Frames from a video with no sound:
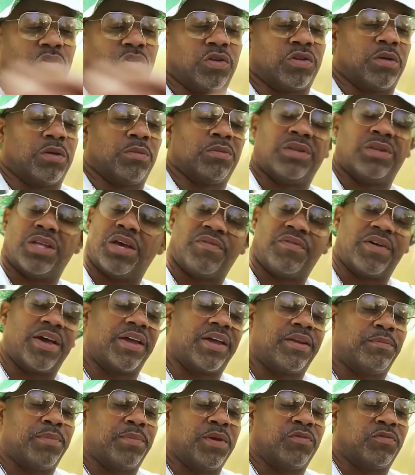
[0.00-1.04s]
on them. Never
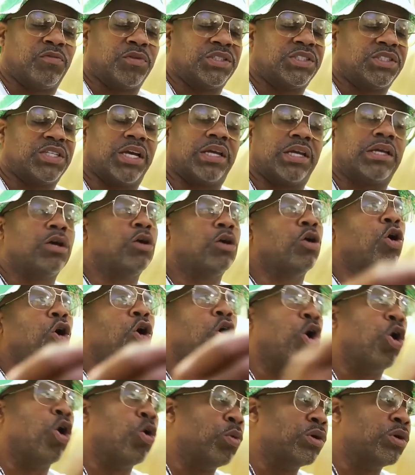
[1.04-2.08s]
had a beef with Jay.
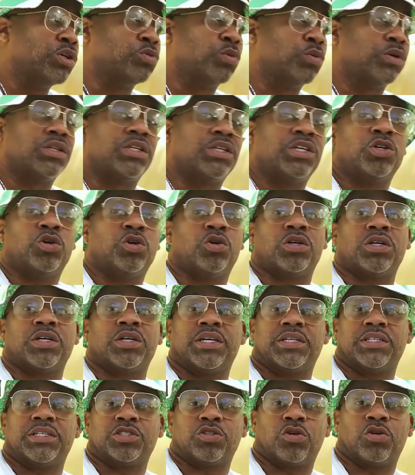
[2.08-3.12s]
Always with Lior
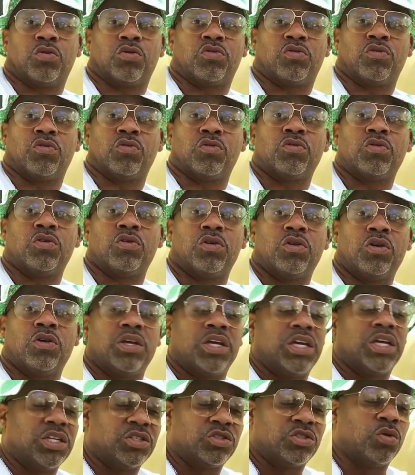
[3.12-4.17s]
and his whole crew.
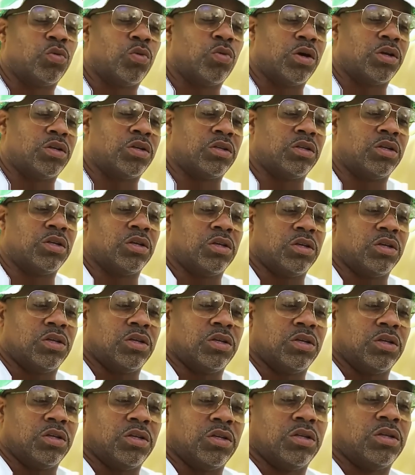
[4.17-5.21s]
He's the one
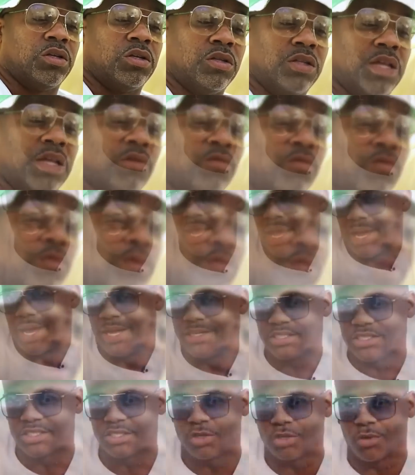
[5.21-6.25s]
that ruined
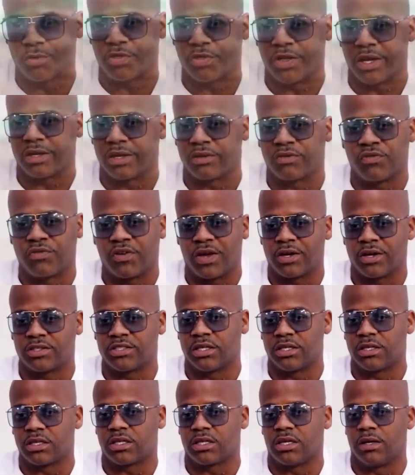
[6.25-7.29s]
Rockefeller. I think it's fair
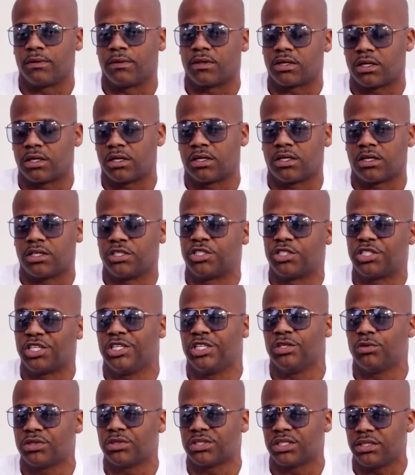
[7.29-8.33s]
to
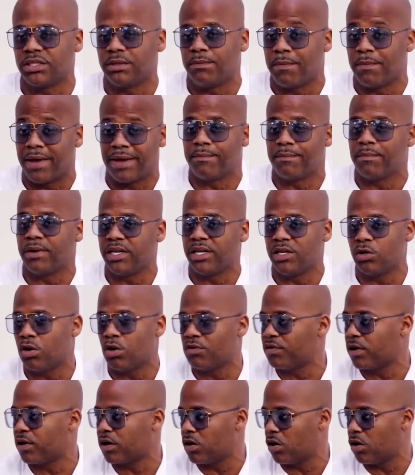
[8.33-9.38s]
continuously make money
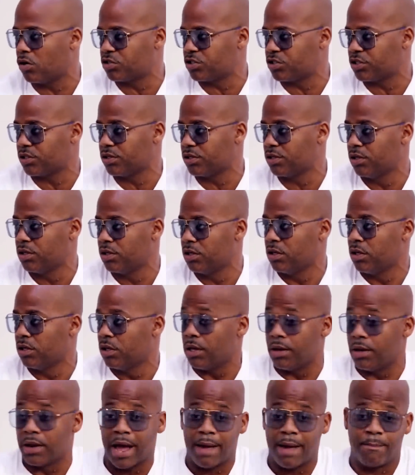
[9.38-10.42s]
off our culture,
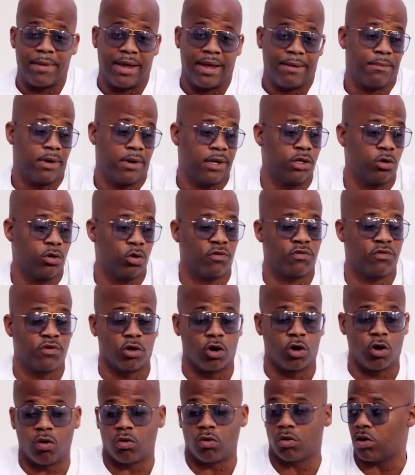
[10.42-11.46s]
not make money off
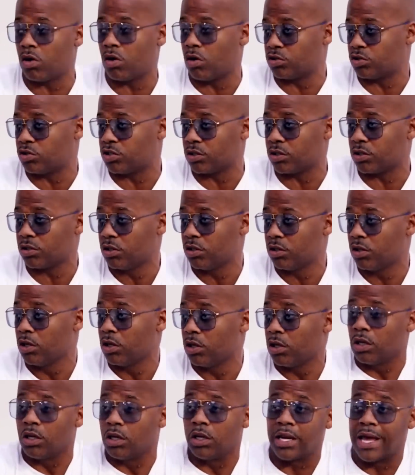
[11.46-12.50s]
your own culture,
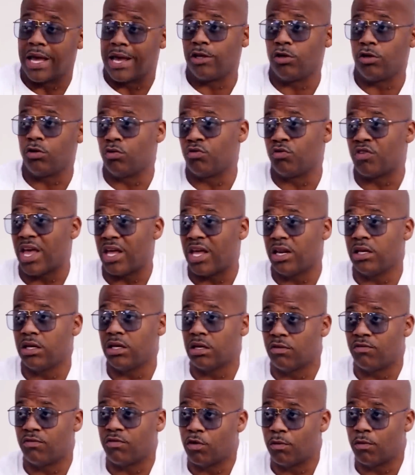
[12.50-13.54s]
not use any
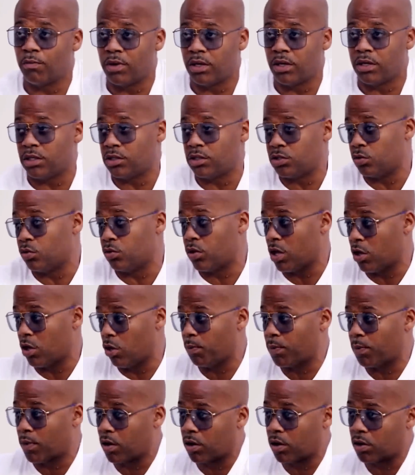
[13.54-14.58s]
of your money to
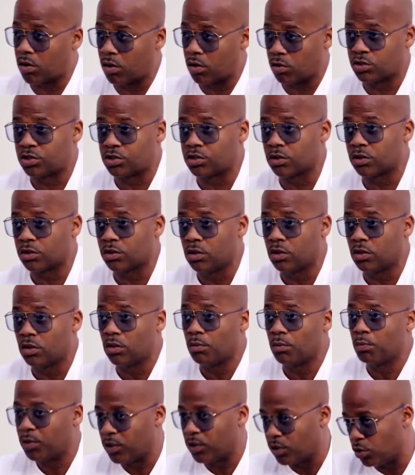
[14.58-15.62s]
help our culture,
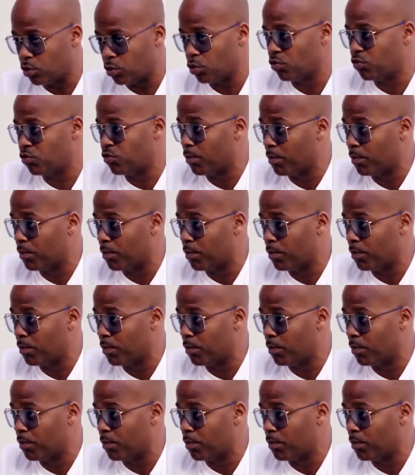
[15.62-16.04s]
but use